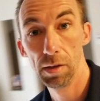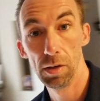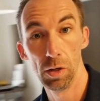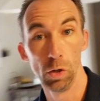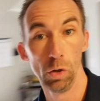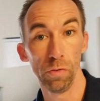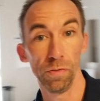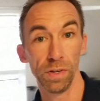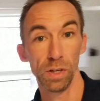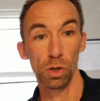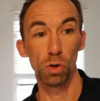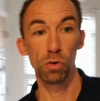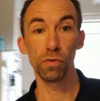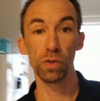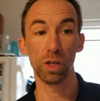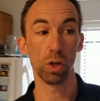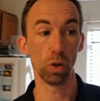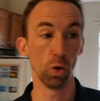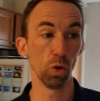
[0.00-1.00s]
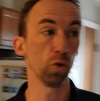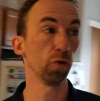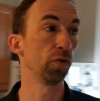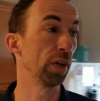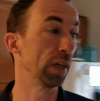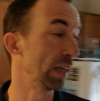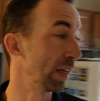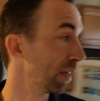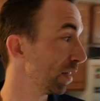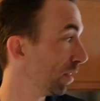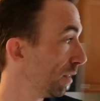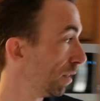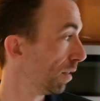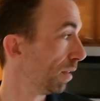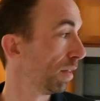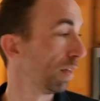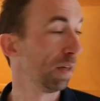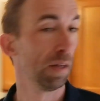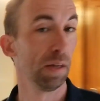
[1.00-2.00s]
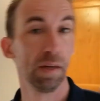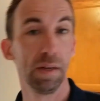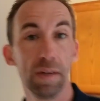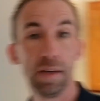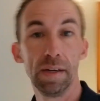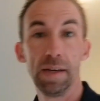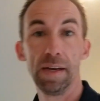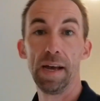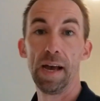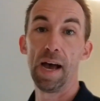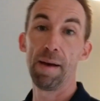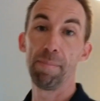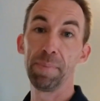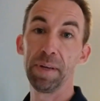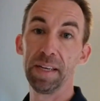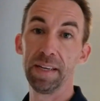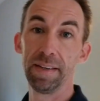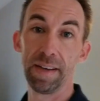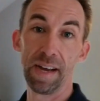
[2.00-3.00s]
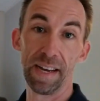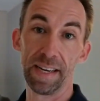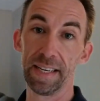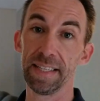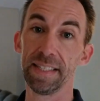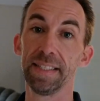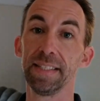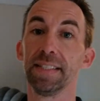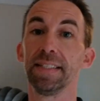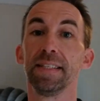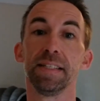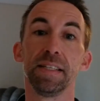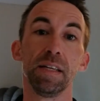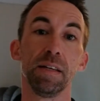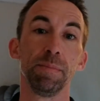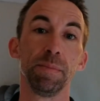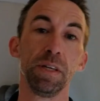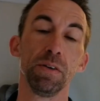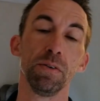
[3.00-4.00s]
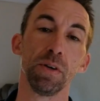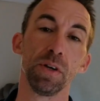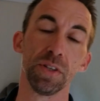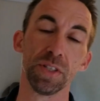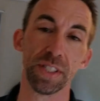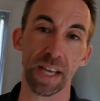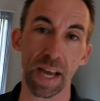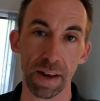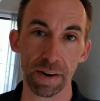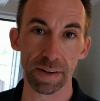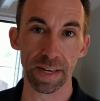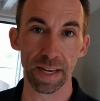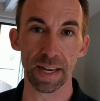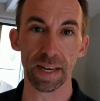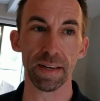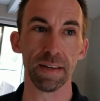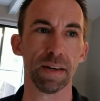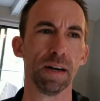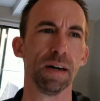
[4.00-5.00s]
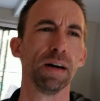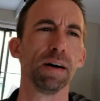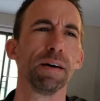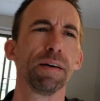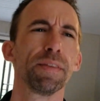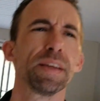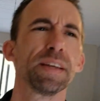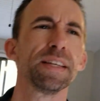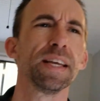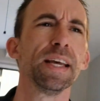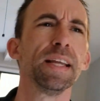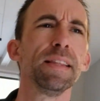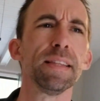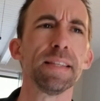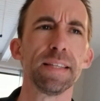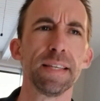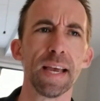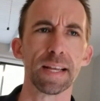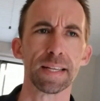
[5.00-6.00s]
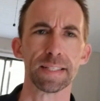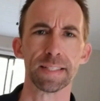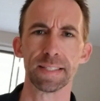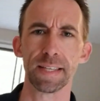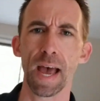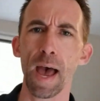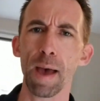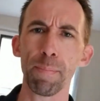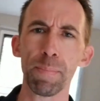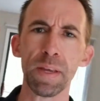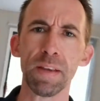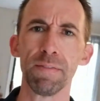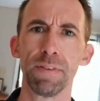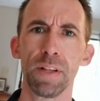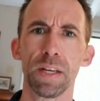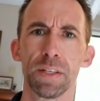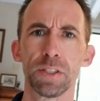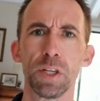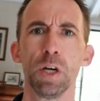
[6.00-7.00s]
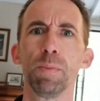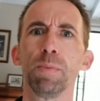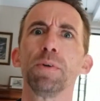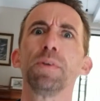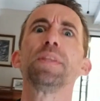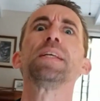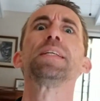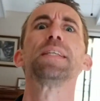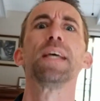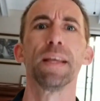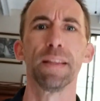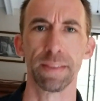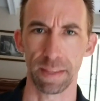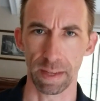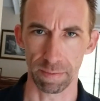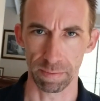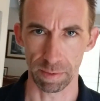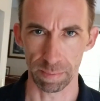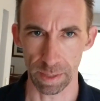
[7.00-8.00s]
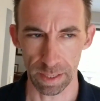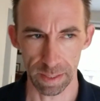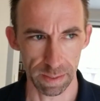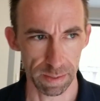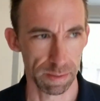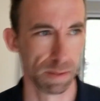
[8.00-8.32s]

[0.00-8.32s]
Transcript: Oofy. Happy, I guess this is going to be your all Saturday, the 10th. Yes, happy Vlogtober the 10th, everybody.